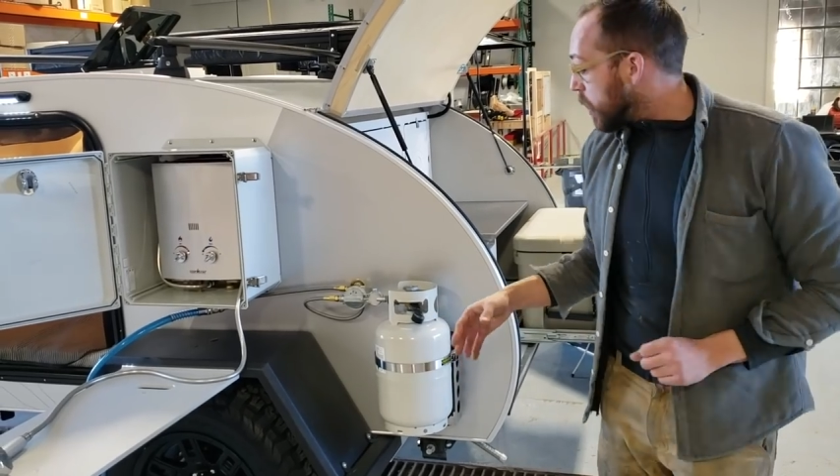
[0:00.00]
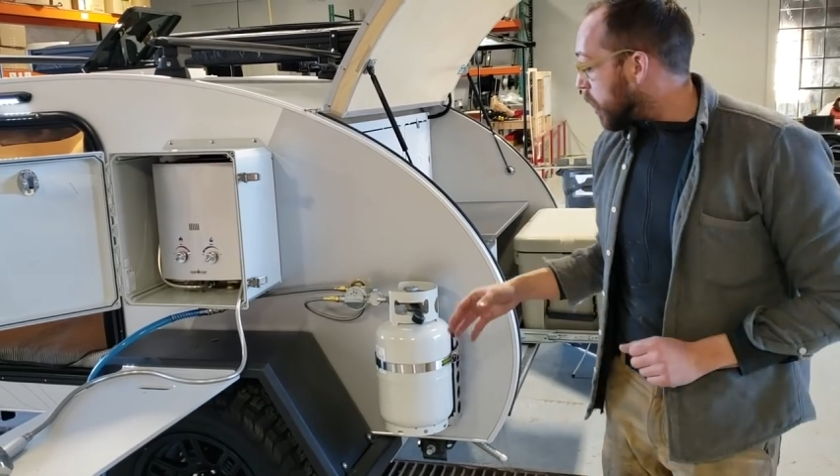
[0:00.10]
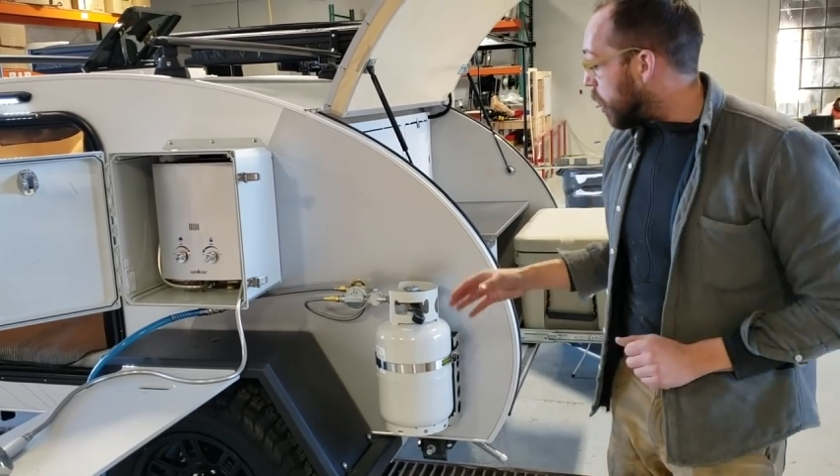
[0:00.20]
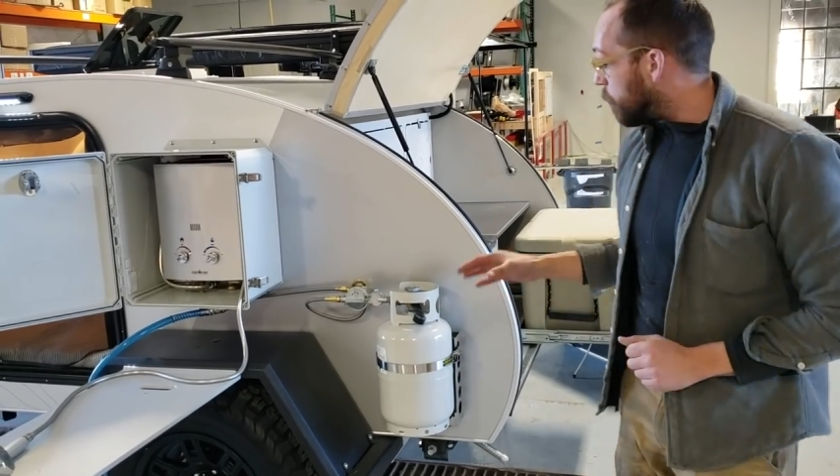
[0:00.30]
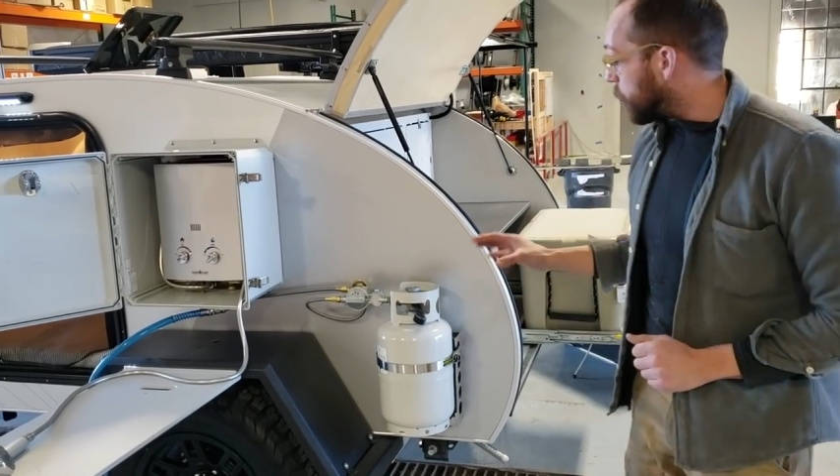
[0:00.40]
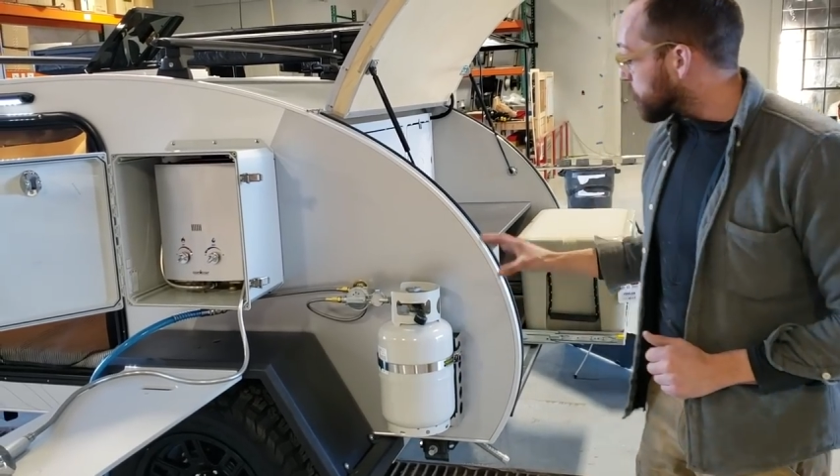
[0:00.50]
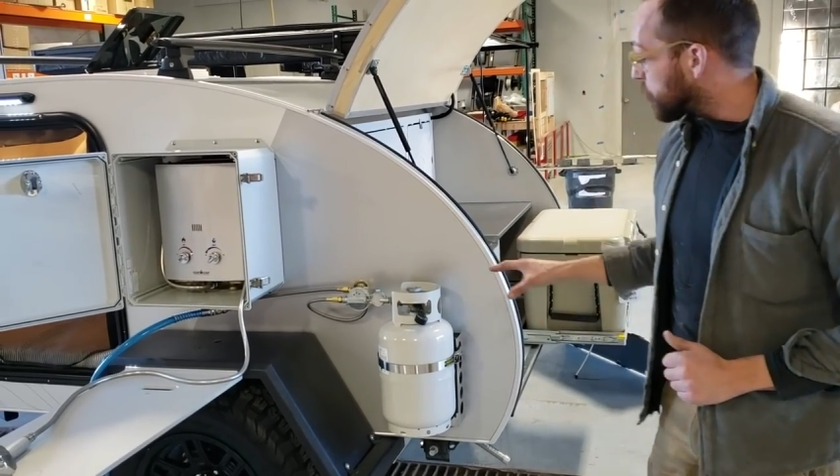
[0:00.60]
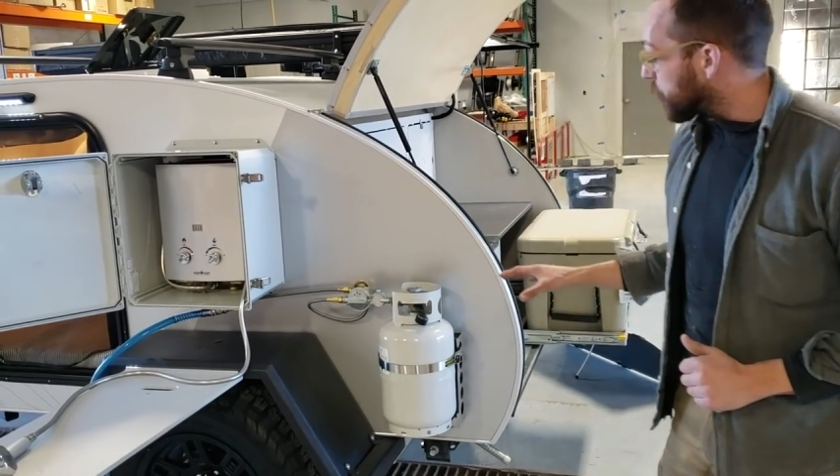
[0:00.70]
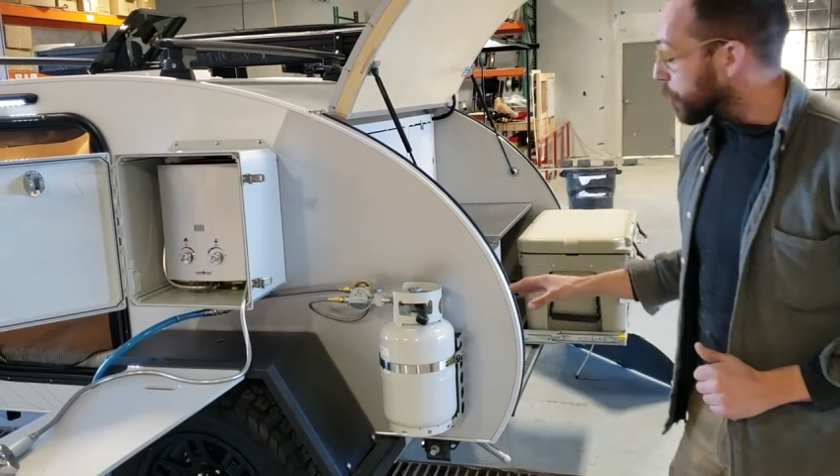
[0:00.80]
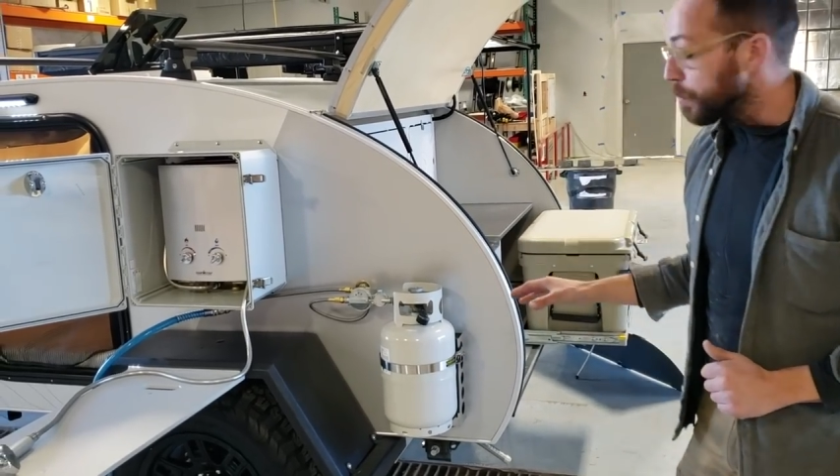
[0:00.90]
Um, this
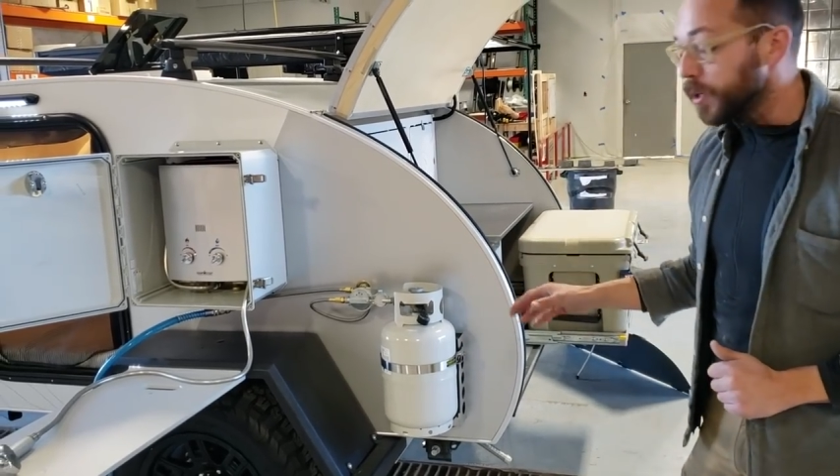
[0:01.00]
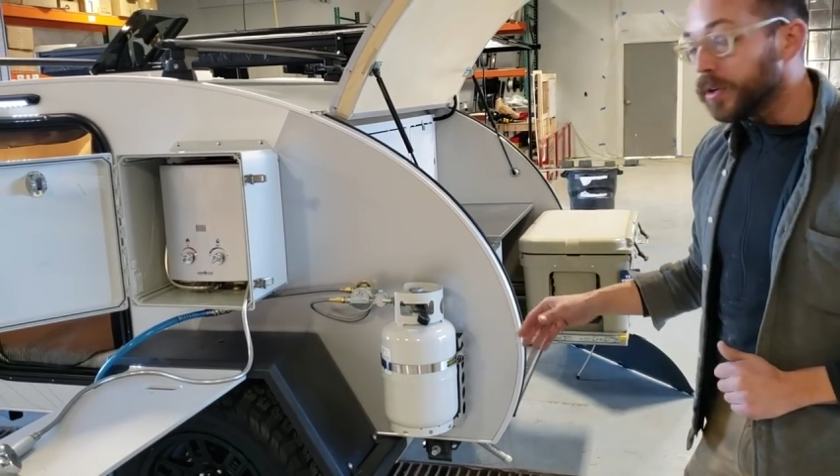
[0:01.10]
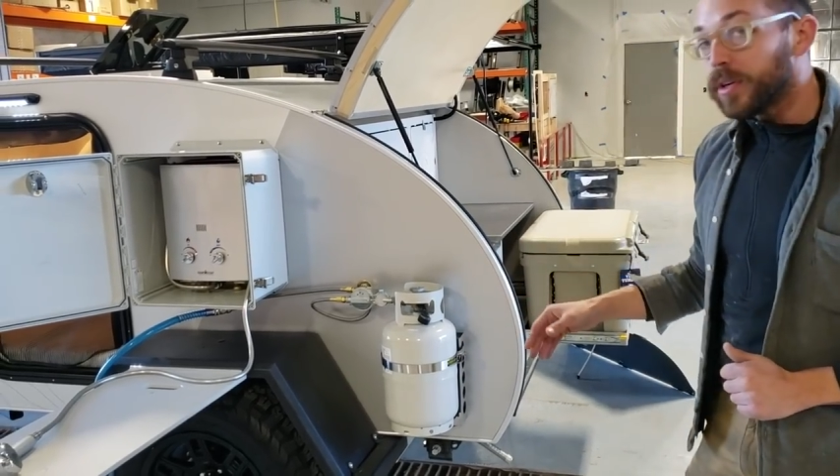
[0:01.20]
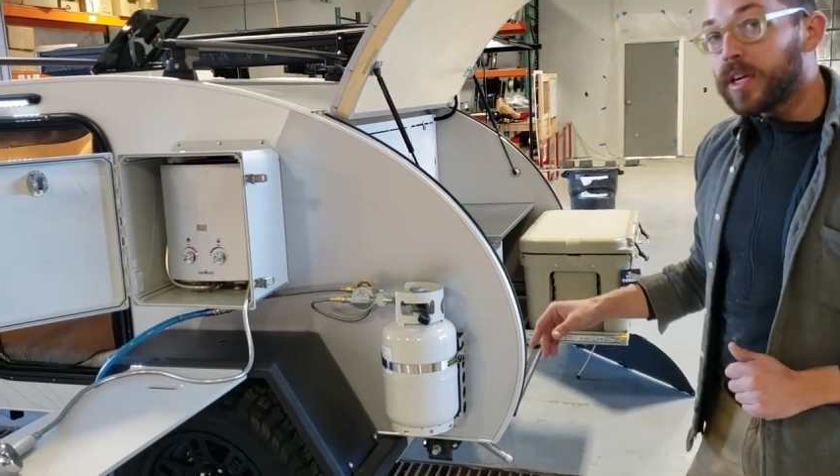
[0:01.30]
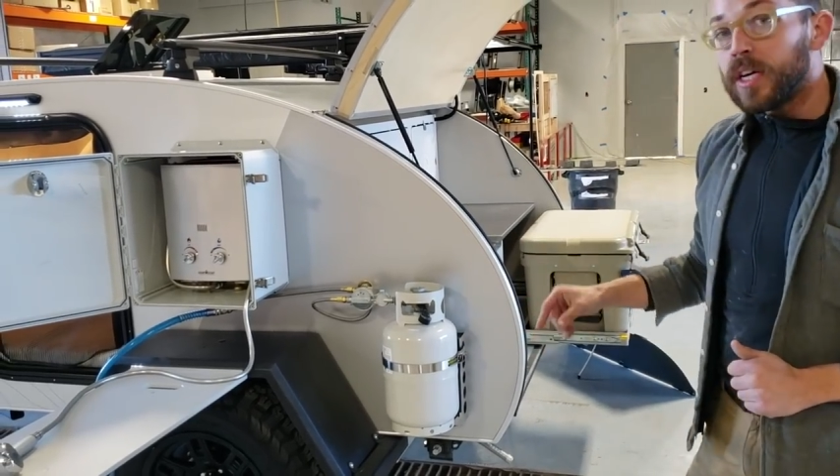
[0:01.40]
particular build